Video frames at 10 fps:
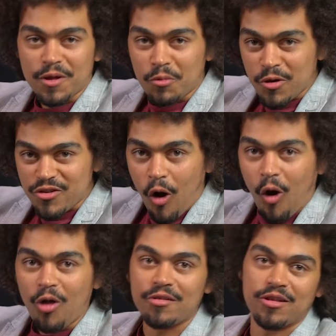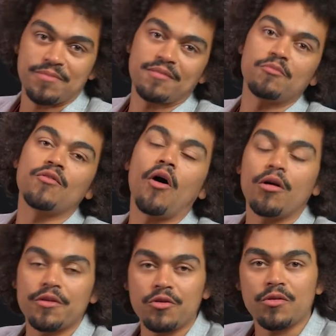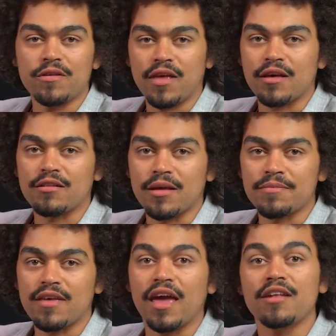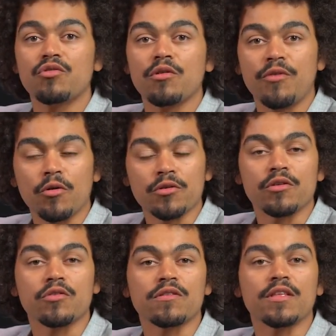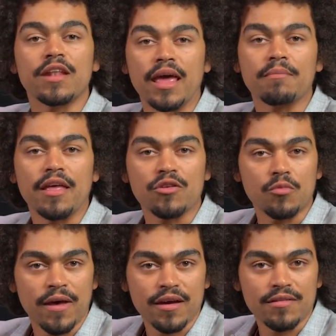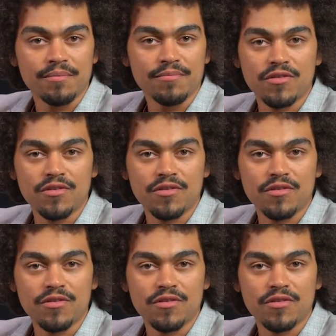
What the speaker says: It'll merge all the clips and move all the newly synced clips into a folder using the name that you picked.